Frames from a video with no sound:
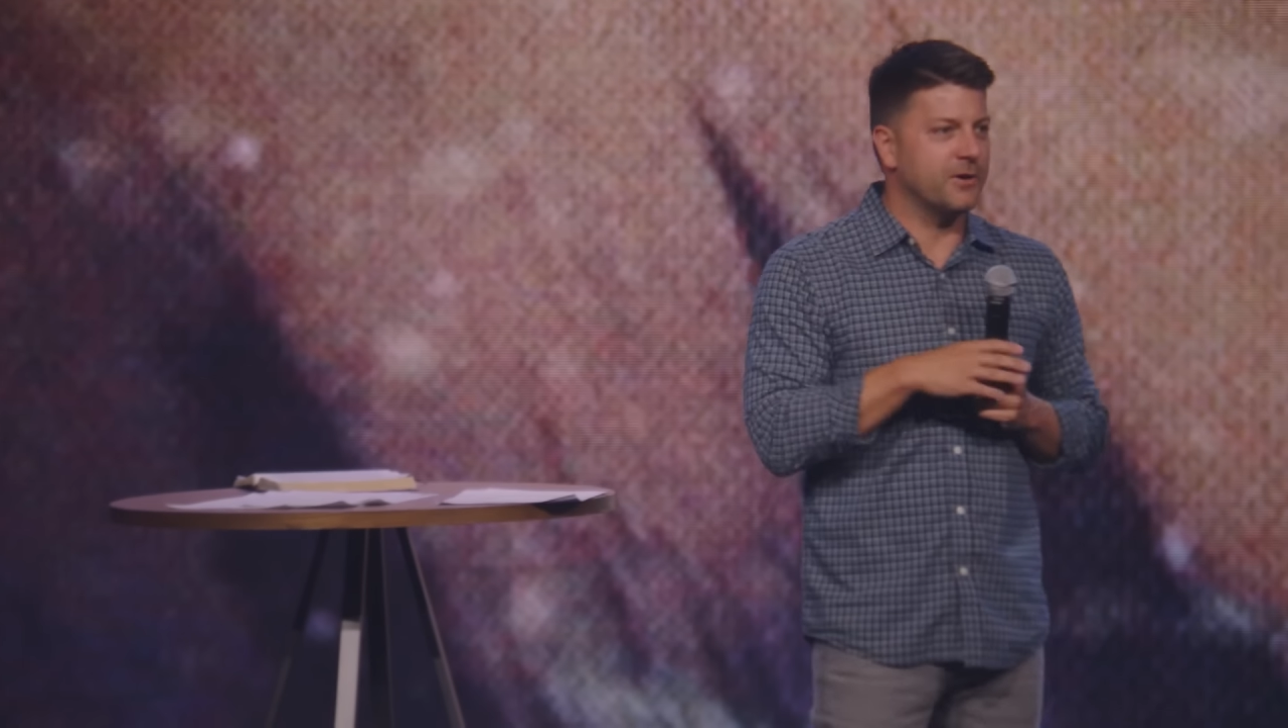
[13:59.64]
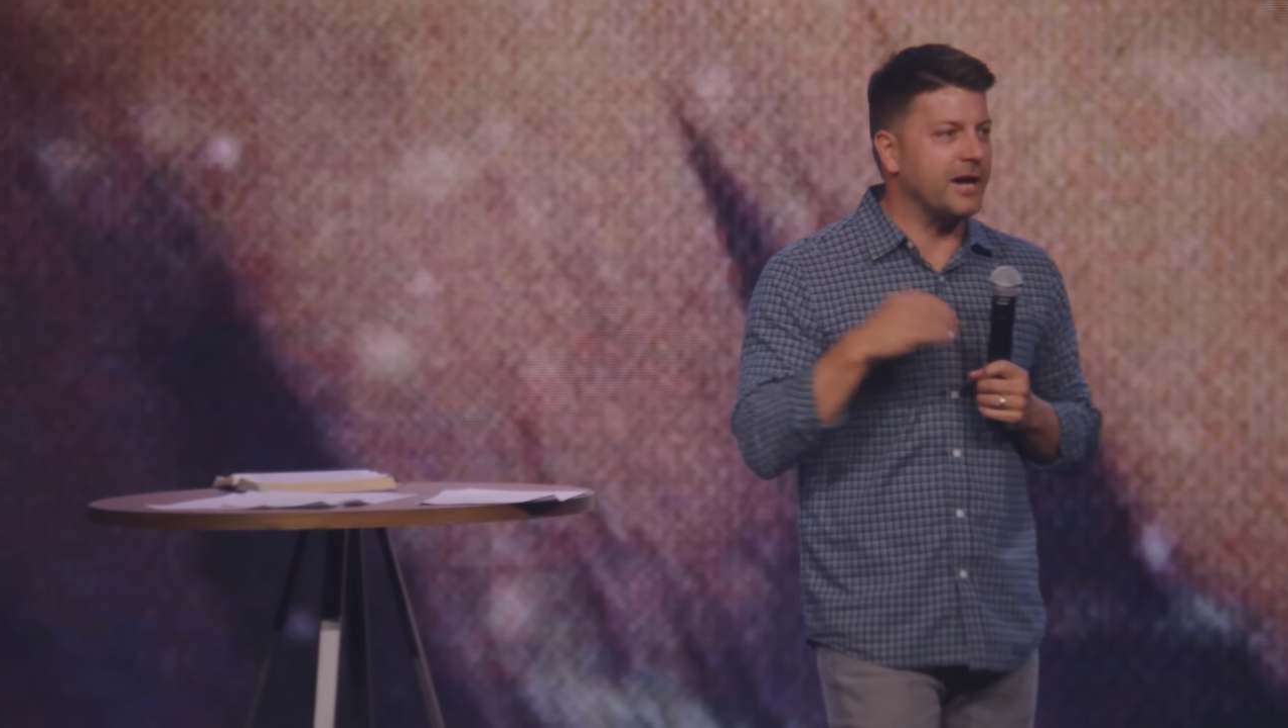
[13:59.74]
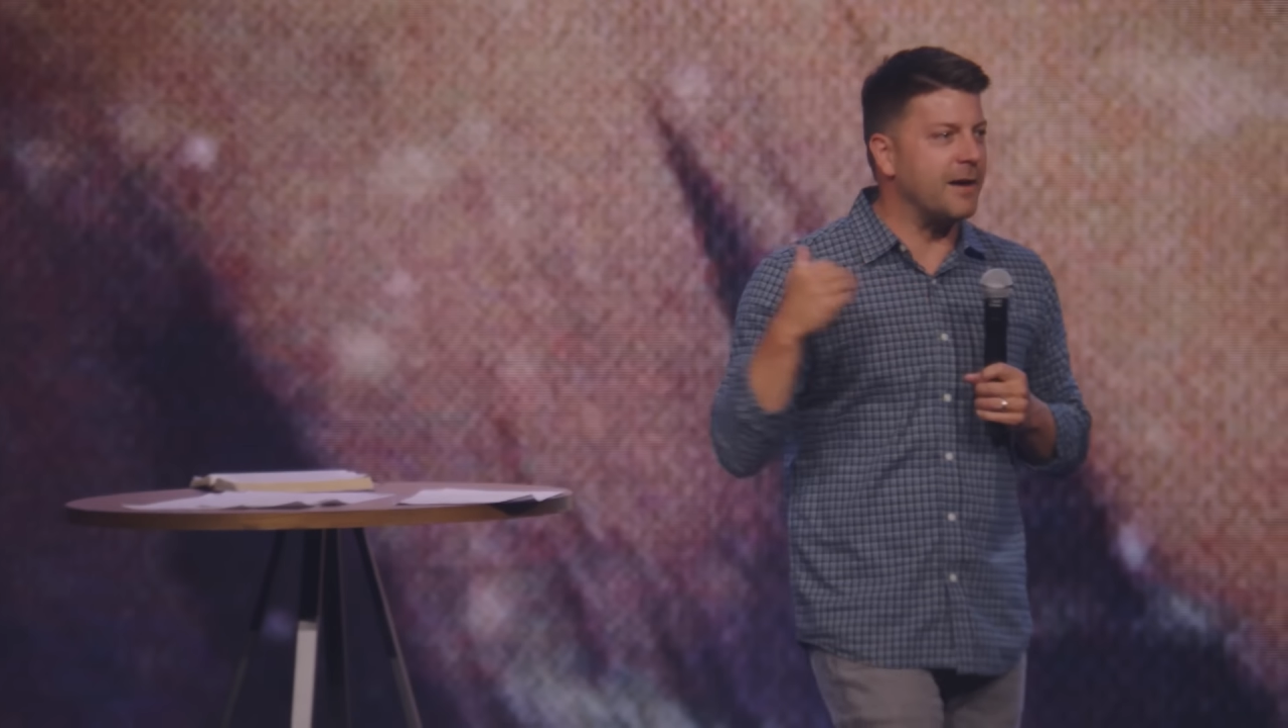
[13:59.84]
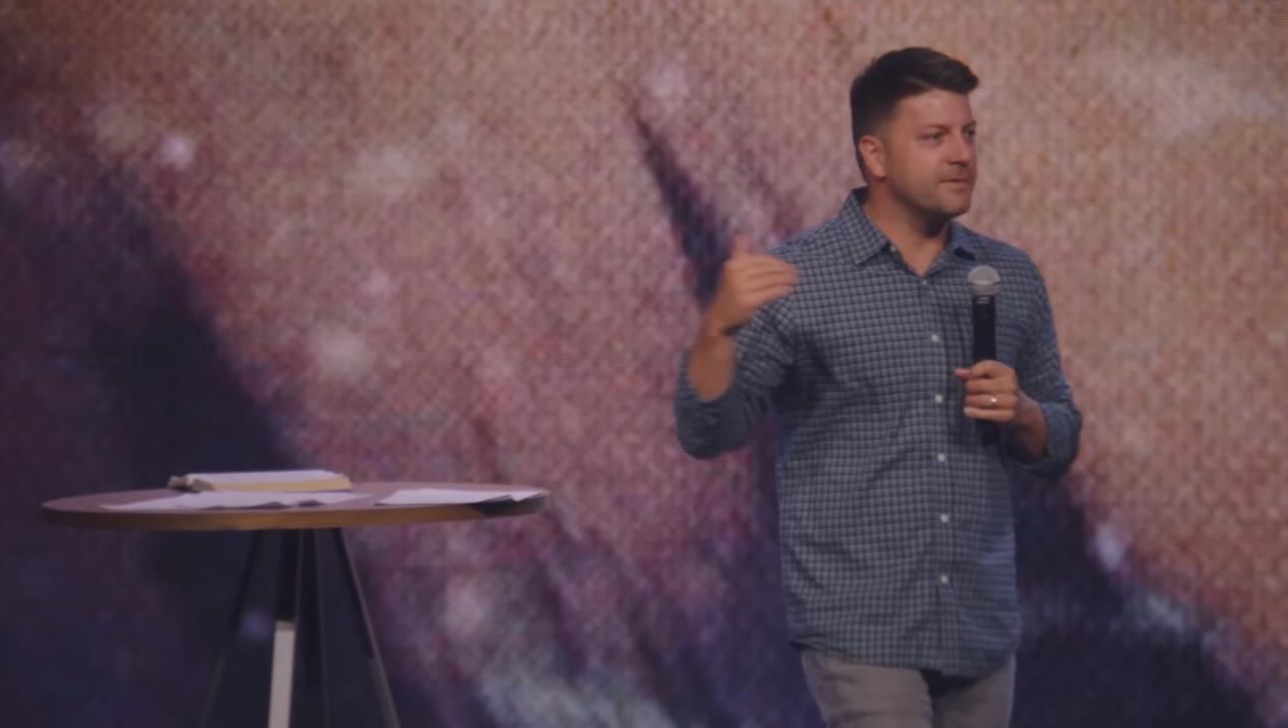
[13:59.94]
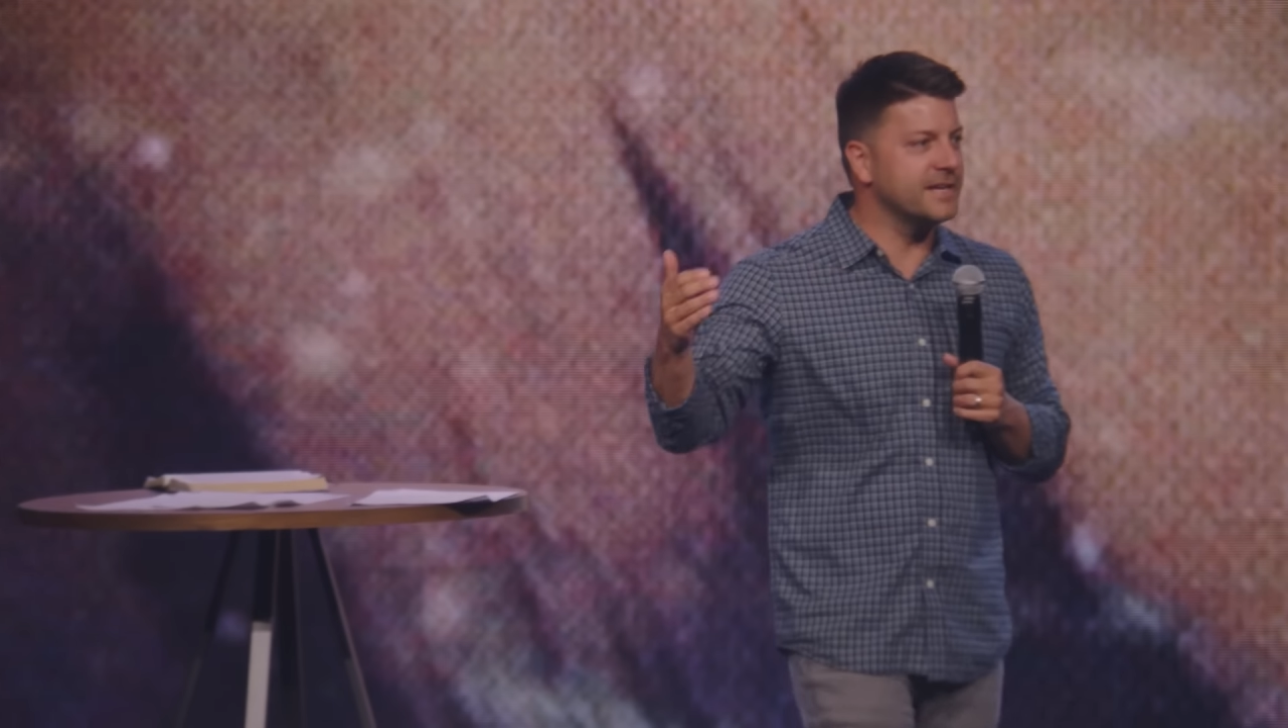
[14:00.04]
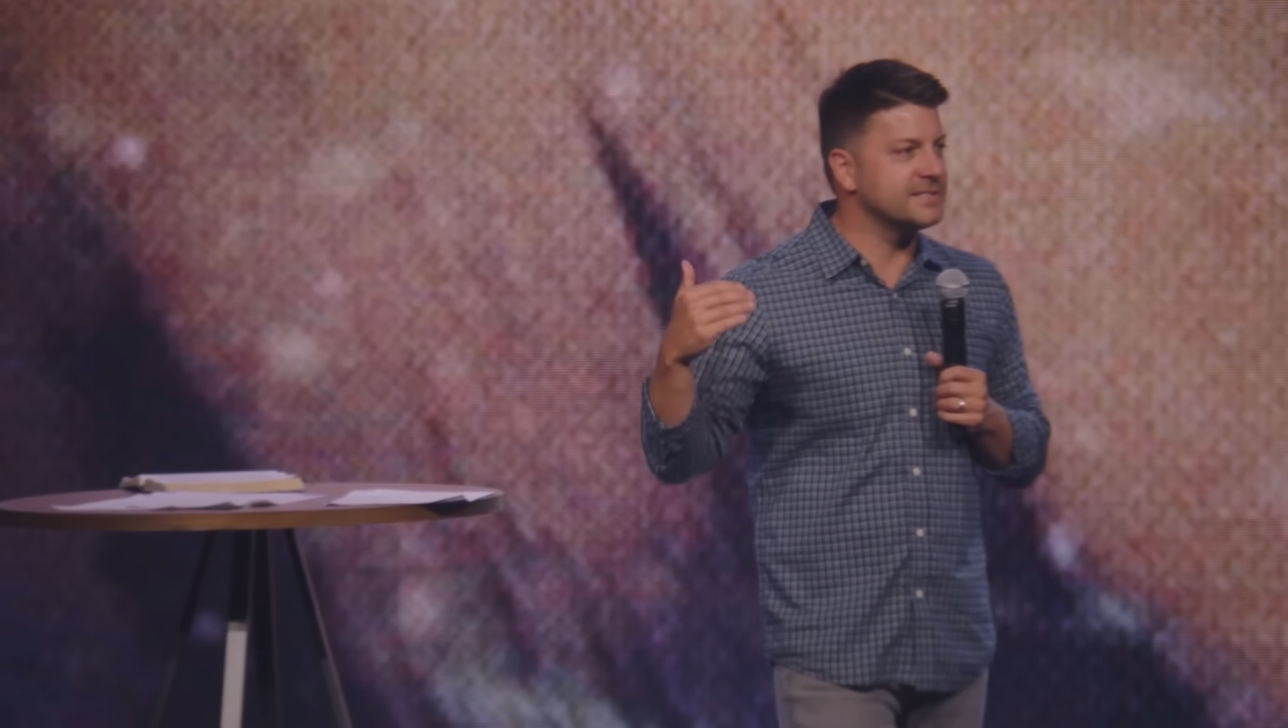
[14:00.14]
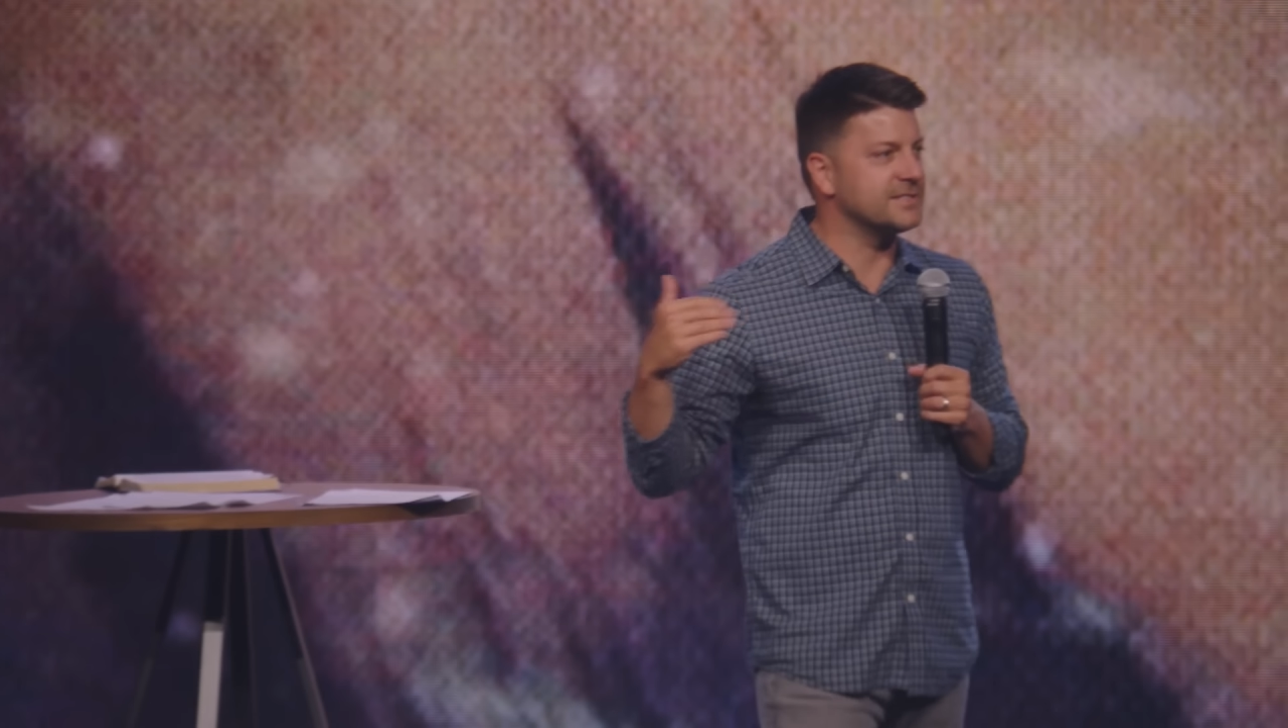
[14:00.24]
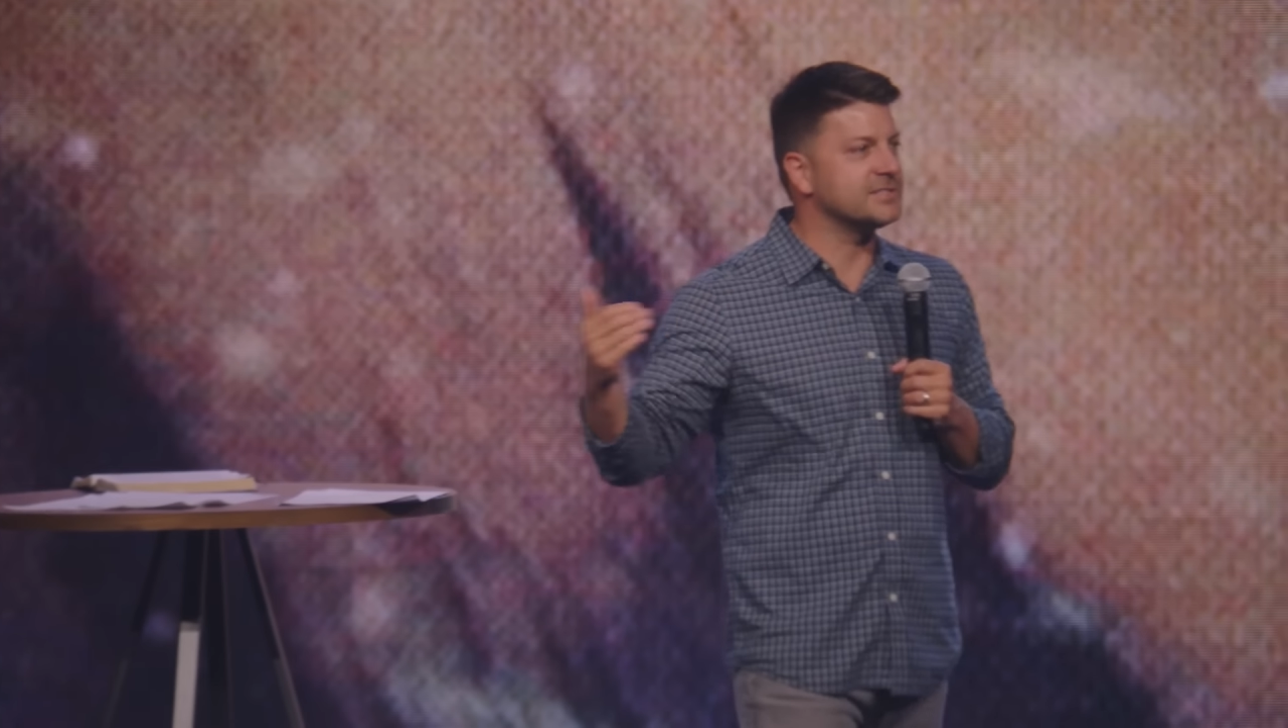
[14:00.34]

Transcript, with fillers: God begins to